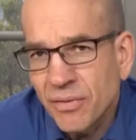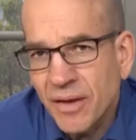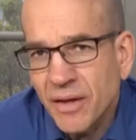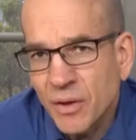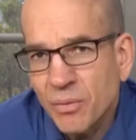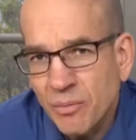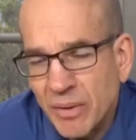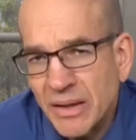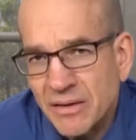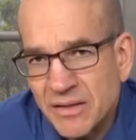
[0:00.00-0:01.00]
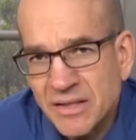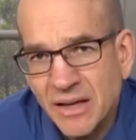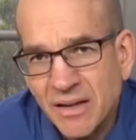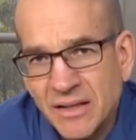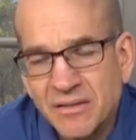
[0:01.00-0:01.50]
think you would be at
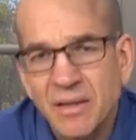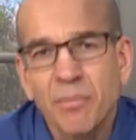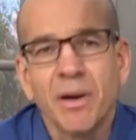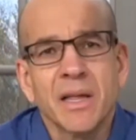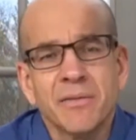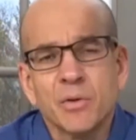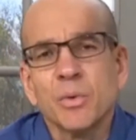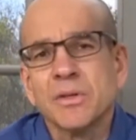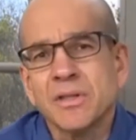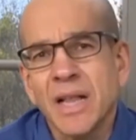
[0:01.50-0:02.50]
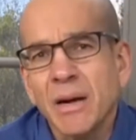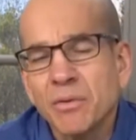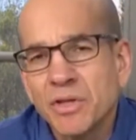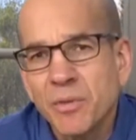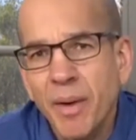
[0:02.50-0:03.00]
selling somebody if you were
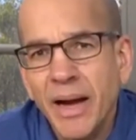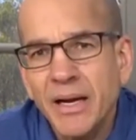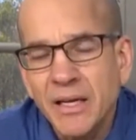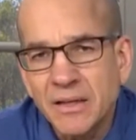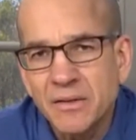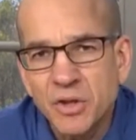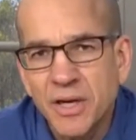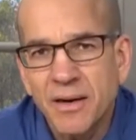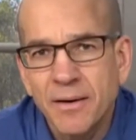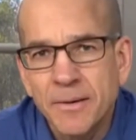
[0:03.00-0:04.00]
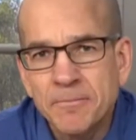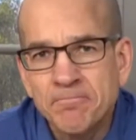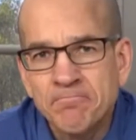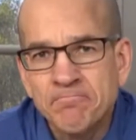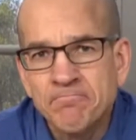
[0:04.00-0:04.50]
slouched back in your chair?
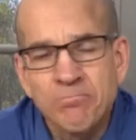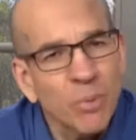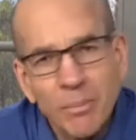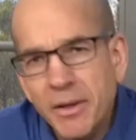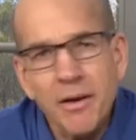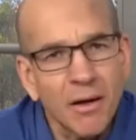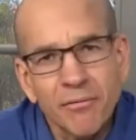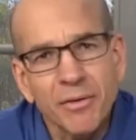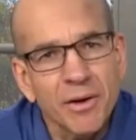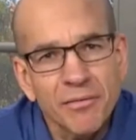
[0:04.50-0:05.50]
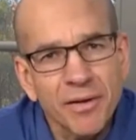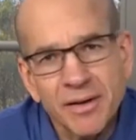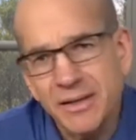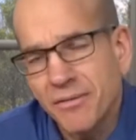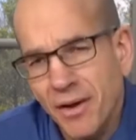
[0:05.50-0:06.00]
Probably not very
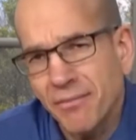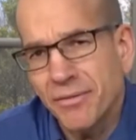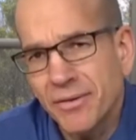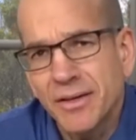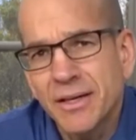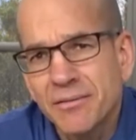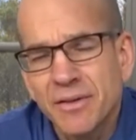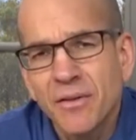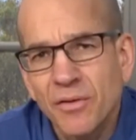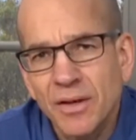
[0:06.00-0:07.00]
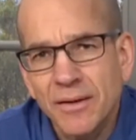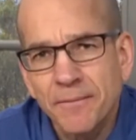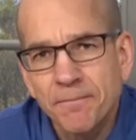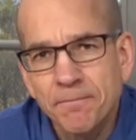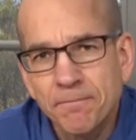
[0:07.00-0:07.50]
effective, not very convincing.
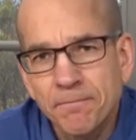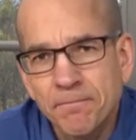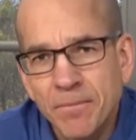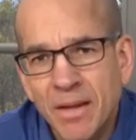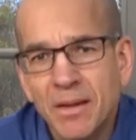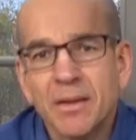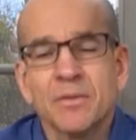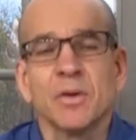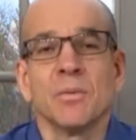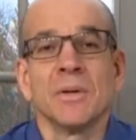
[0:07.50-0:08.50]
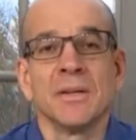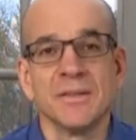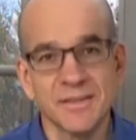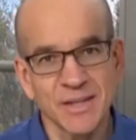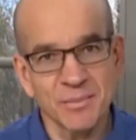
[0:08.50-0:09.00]
So
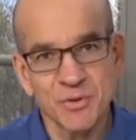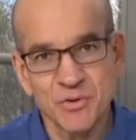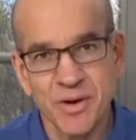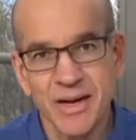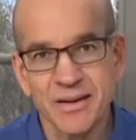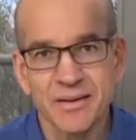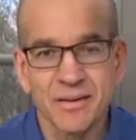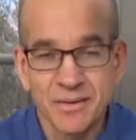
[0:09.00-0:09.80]
sit up straight,